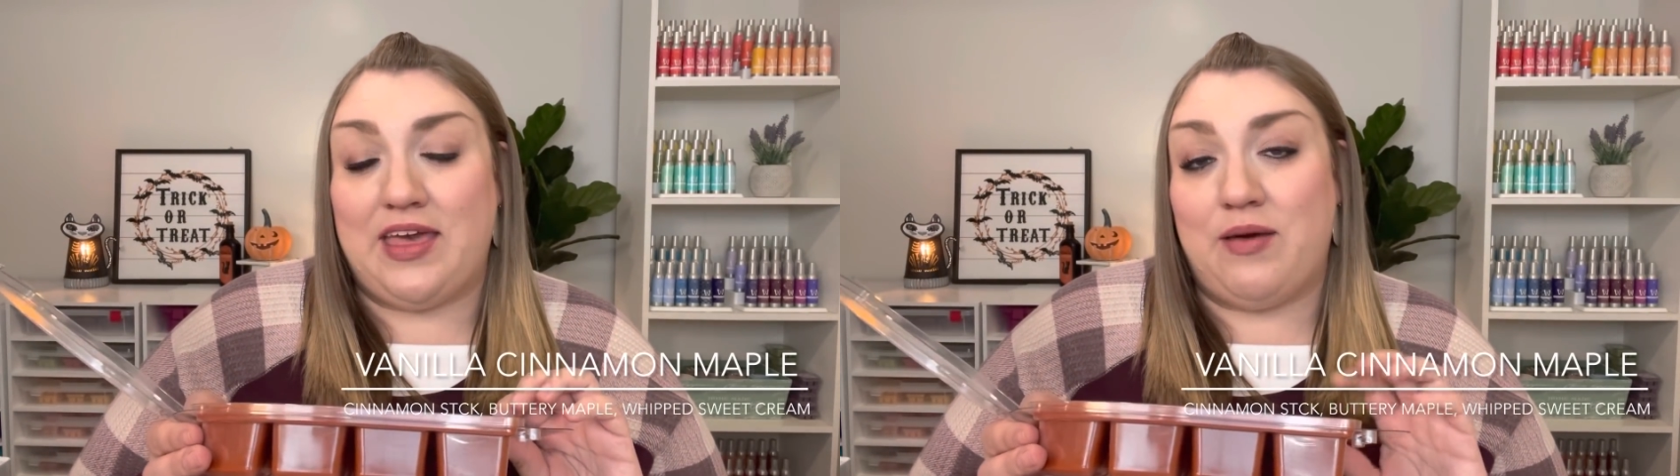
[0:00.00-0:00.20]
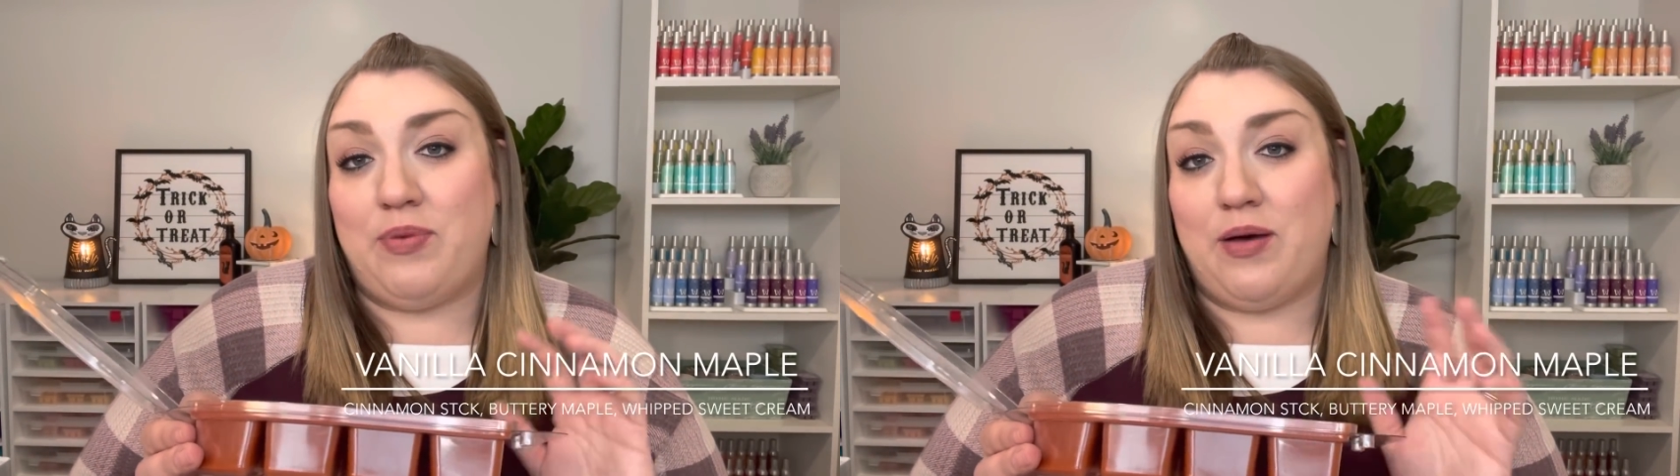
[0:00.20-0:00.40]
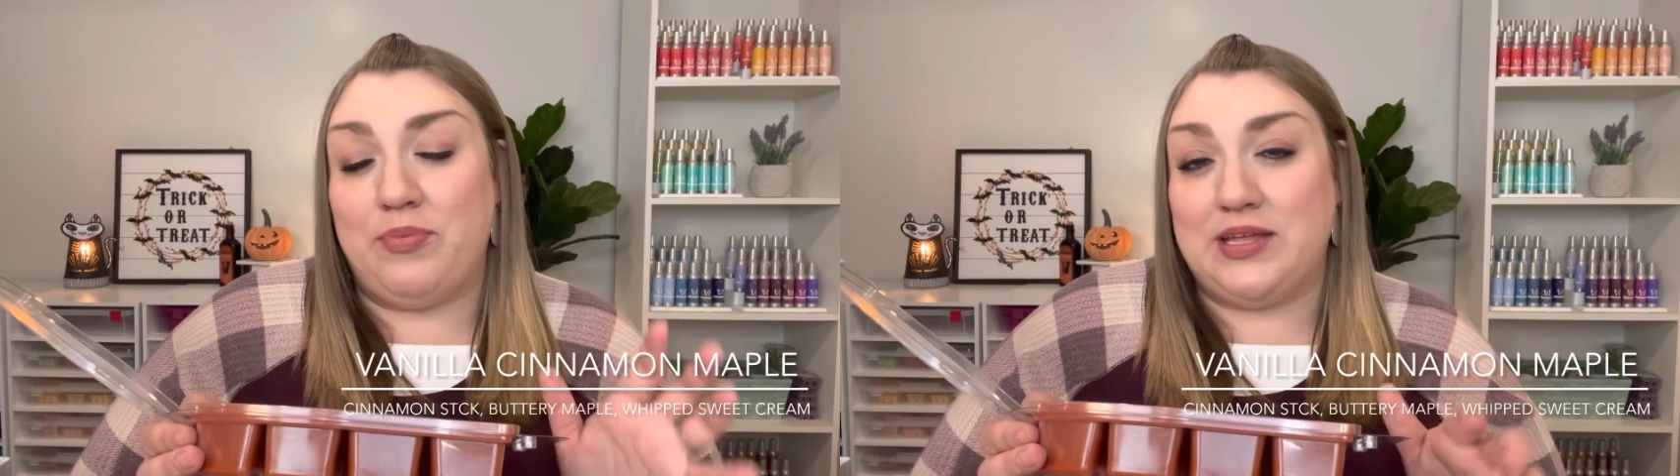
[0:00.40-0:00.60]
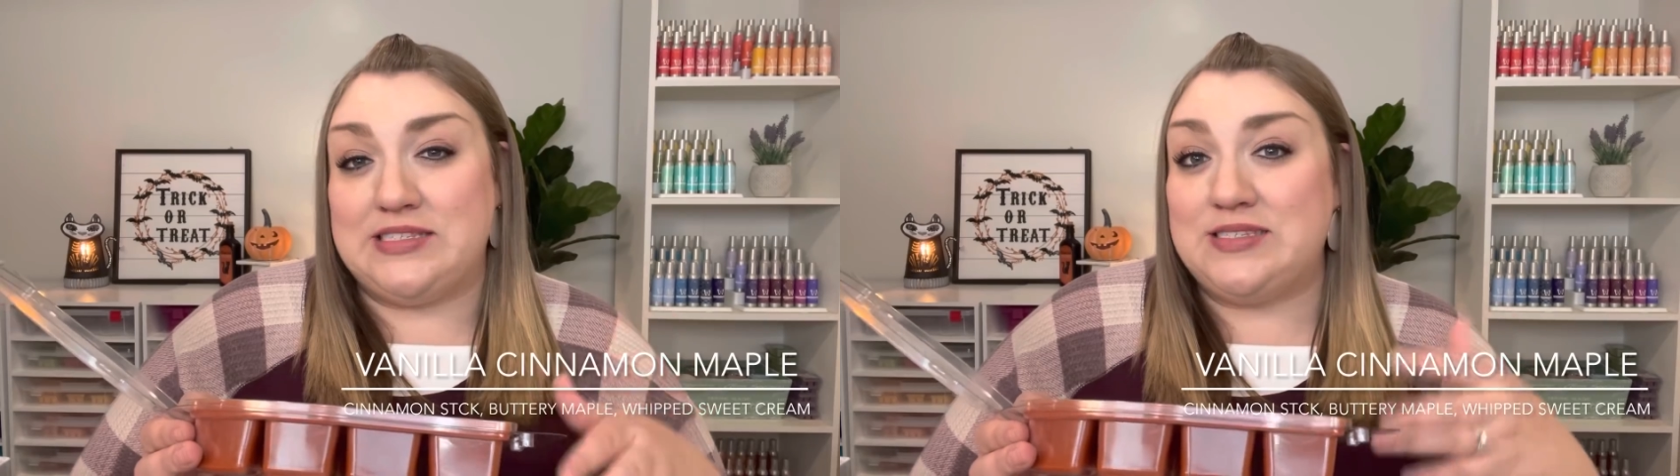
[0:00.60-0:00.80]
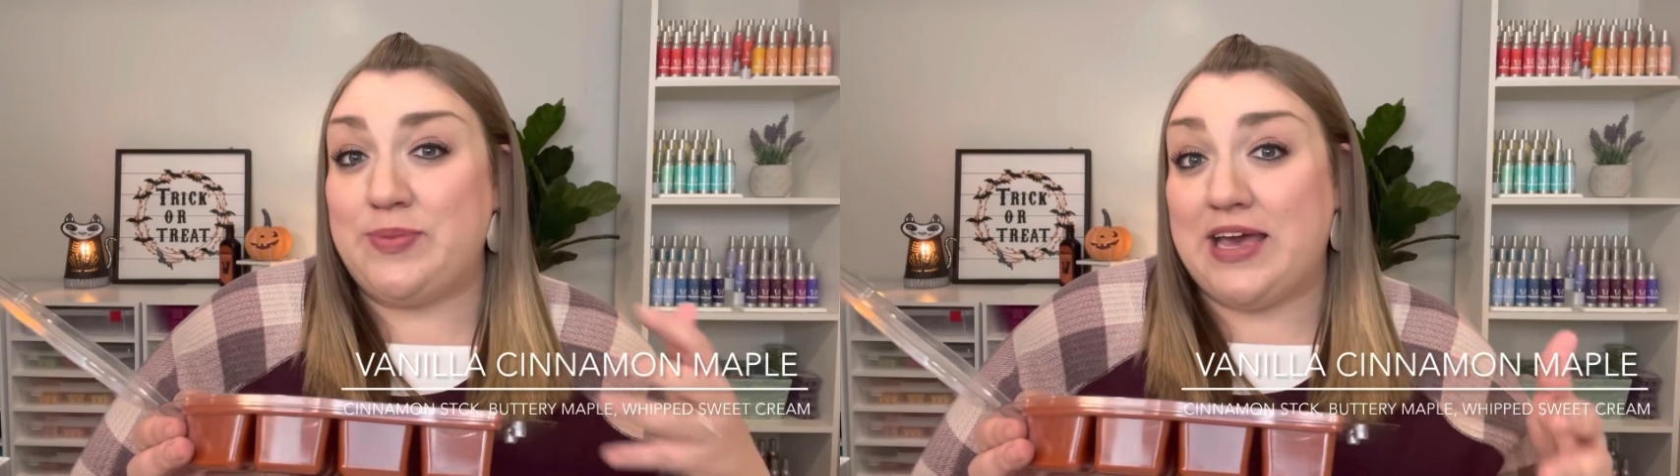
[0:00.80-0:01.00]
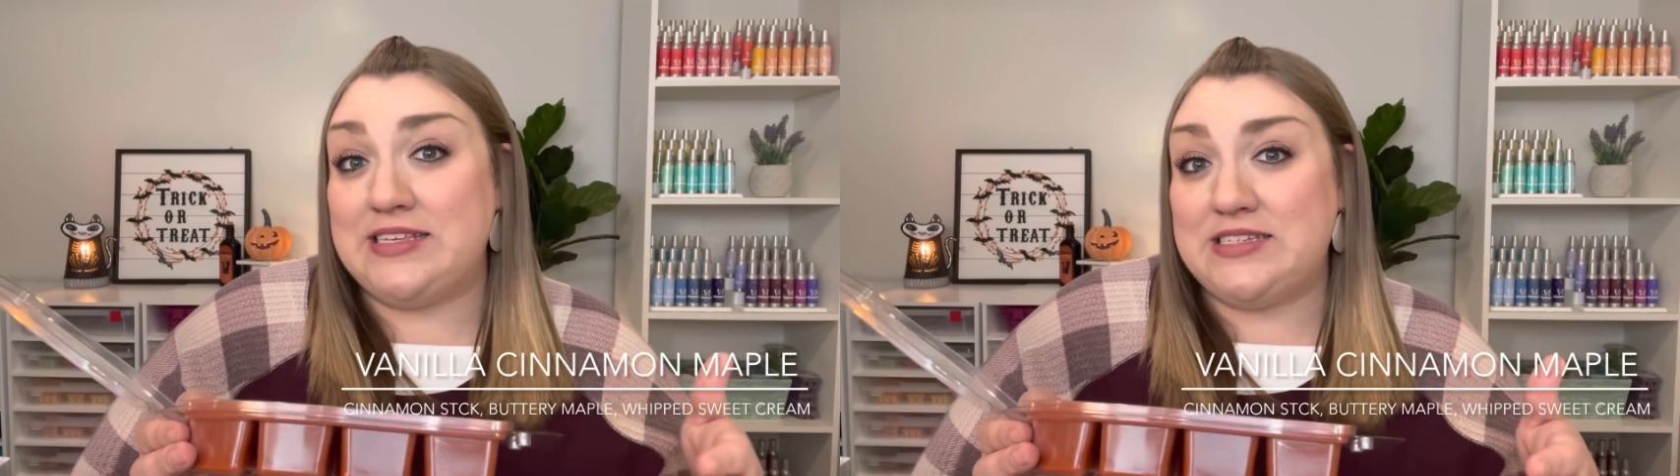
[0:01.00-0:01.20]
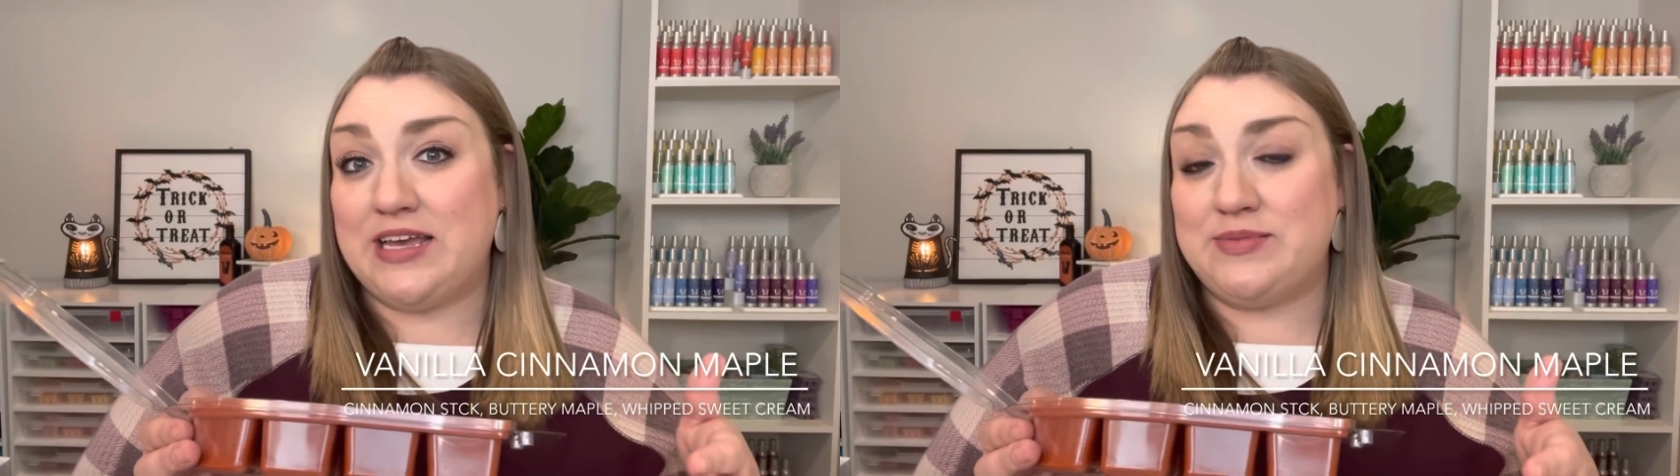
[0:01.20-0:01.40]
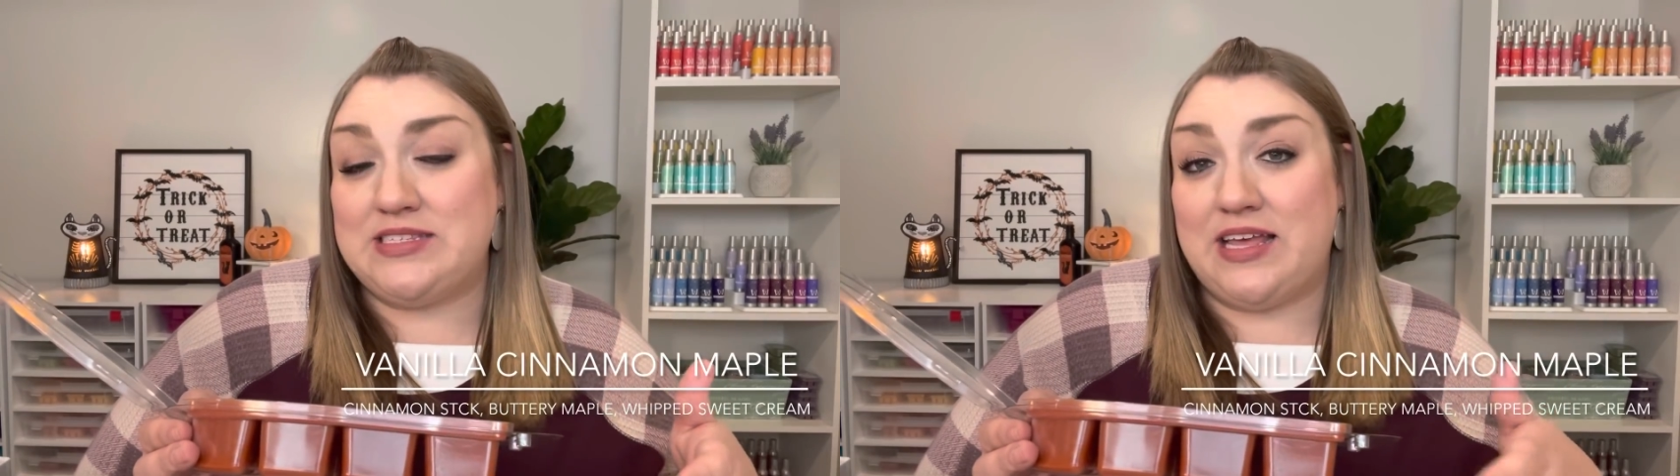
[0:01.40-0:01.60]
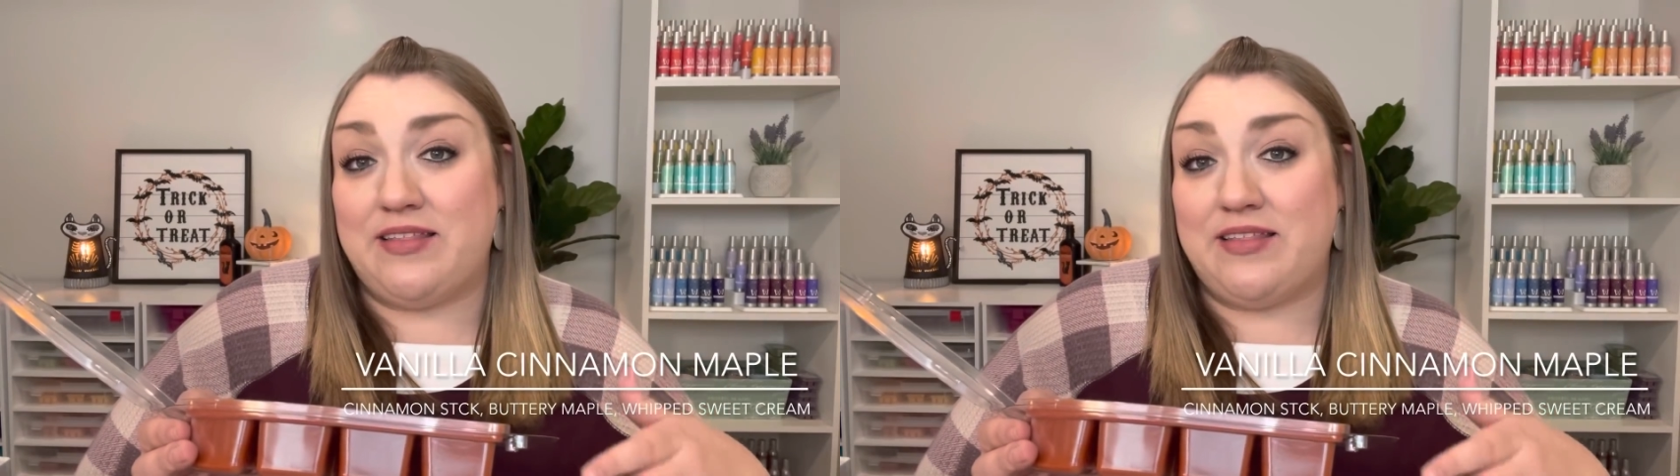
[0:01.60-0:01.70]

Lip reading: a pumpkin spice type scent,